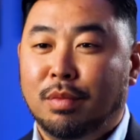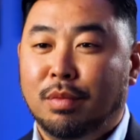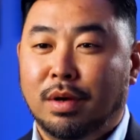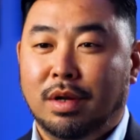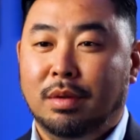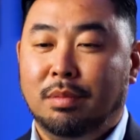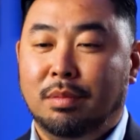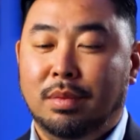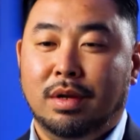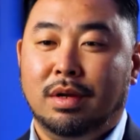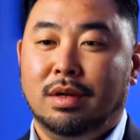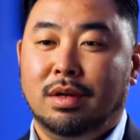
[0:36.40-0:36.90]

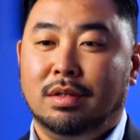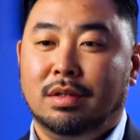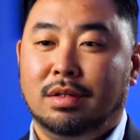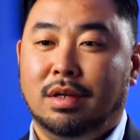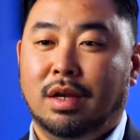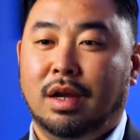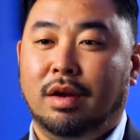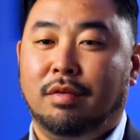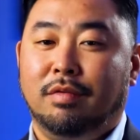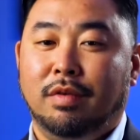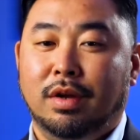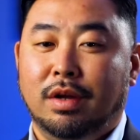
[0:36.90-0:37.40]
money because
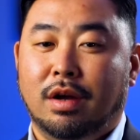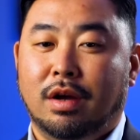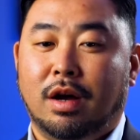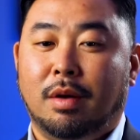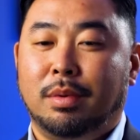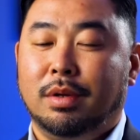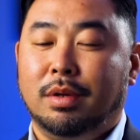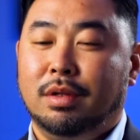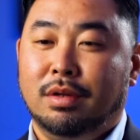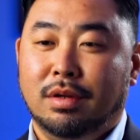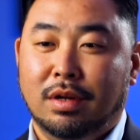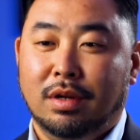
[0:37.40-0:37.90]
every
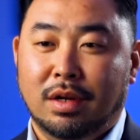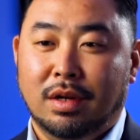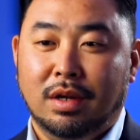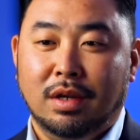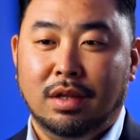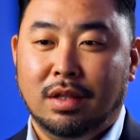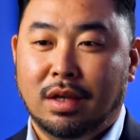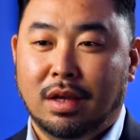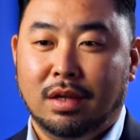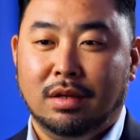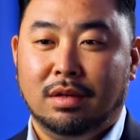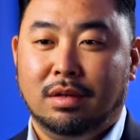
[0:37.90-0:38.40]
opportunity
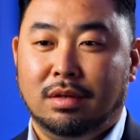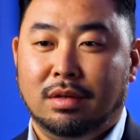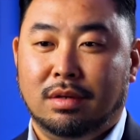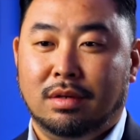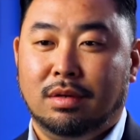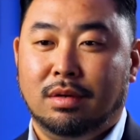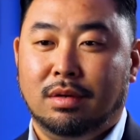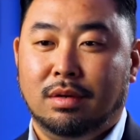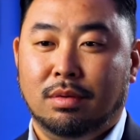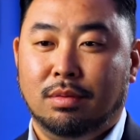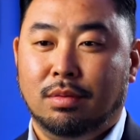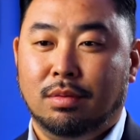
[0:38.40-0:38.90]
that
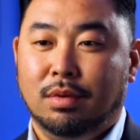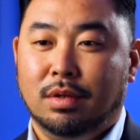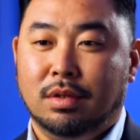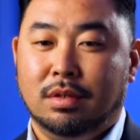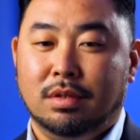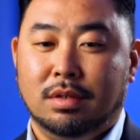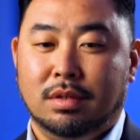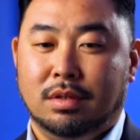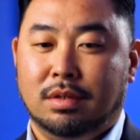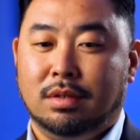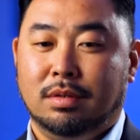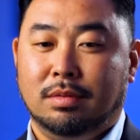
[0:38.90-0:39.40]

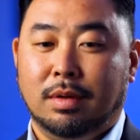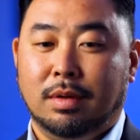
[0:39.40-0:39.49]
was